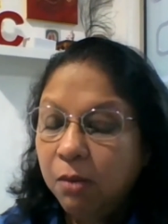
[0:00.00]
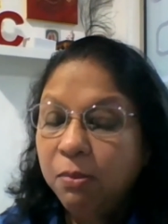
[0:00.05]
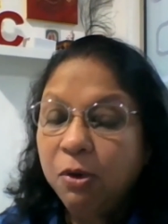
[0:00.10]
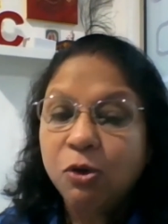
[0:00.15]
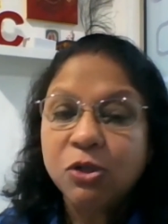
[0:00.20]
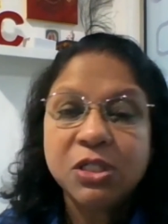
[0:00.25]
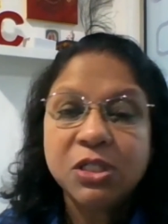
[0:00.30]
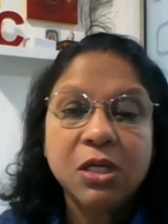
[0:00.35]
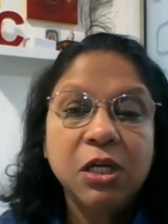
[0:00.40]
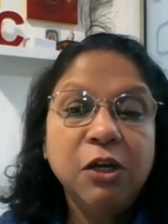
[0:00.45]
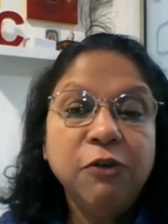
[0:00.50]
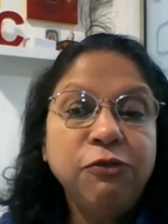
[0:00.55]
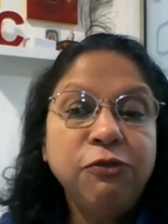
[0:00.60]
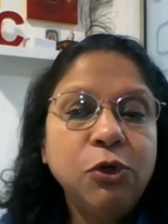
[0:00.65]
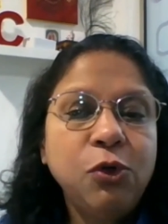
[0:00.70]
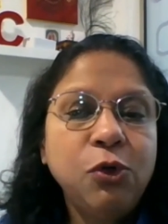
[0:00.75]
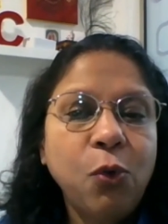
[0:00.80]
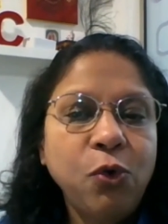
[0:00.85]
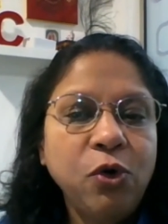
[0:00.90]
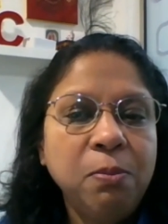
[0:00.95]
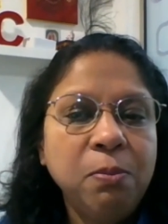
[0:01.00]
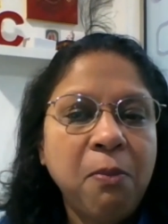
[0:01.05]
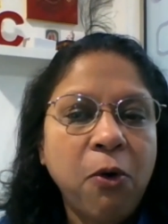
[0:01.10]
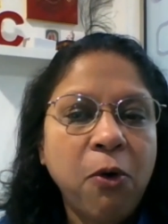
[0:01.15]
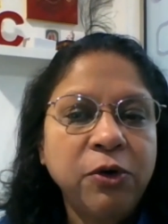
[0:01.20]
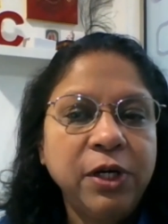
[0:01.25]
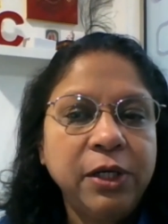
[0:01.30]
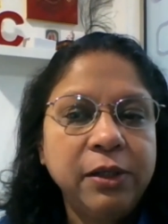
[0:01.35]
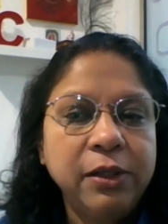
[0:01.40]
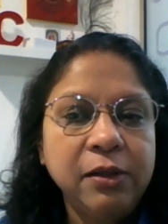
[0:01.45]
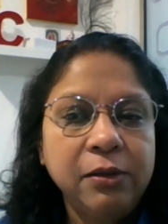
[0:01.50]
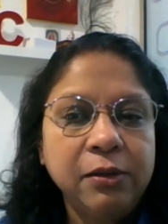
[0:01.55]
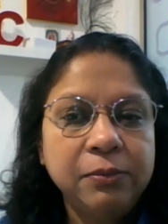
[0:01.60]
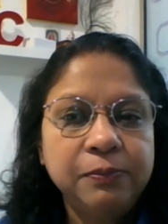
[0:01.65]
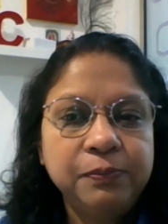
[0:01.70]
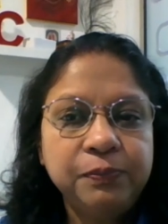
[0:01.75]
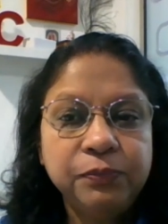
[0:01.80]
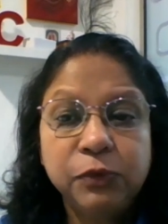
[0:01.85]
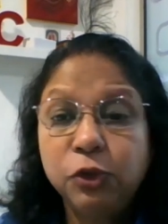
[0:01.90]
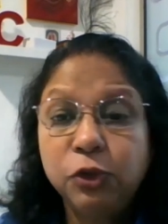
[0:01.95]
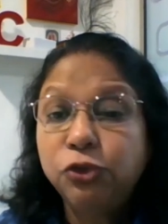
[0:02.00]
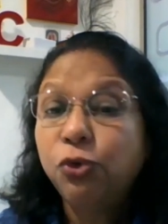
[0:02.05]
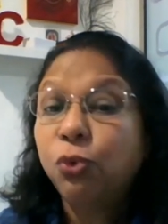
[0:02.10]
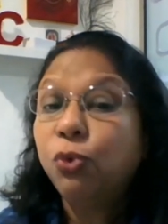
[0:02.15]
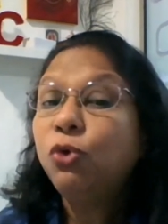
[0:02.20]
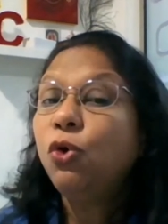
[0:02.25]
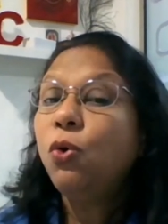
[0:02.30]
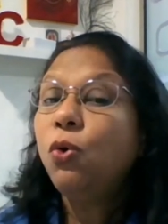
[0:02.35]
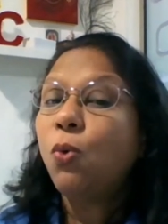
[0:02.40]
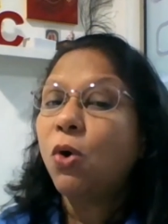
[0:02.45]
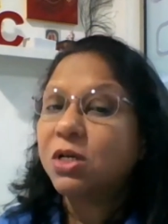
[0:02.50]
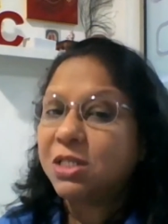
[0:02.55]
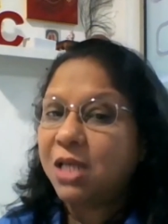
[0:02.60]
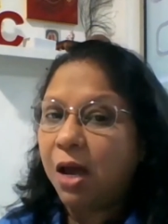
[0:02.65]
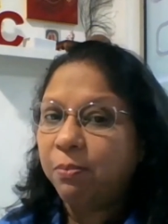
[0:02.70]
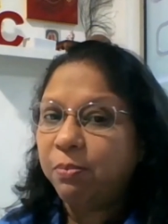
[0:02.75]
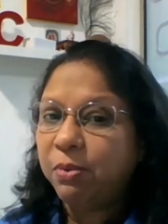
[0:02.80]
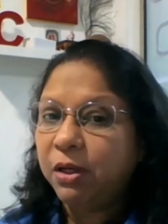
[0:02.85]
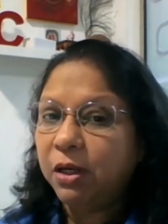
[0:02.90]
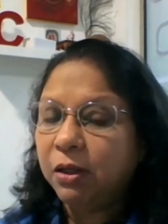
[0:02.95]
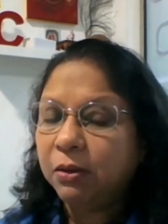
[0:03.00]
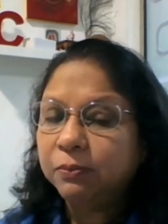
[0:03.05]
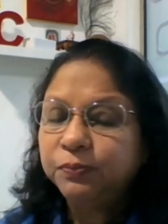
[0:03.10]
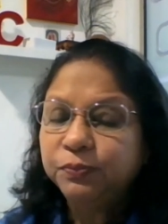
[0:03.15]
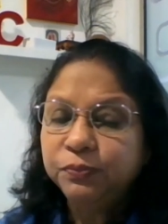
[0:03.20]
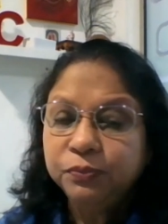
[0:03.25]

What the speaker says: because if you don't monitor, You don't know what's happening.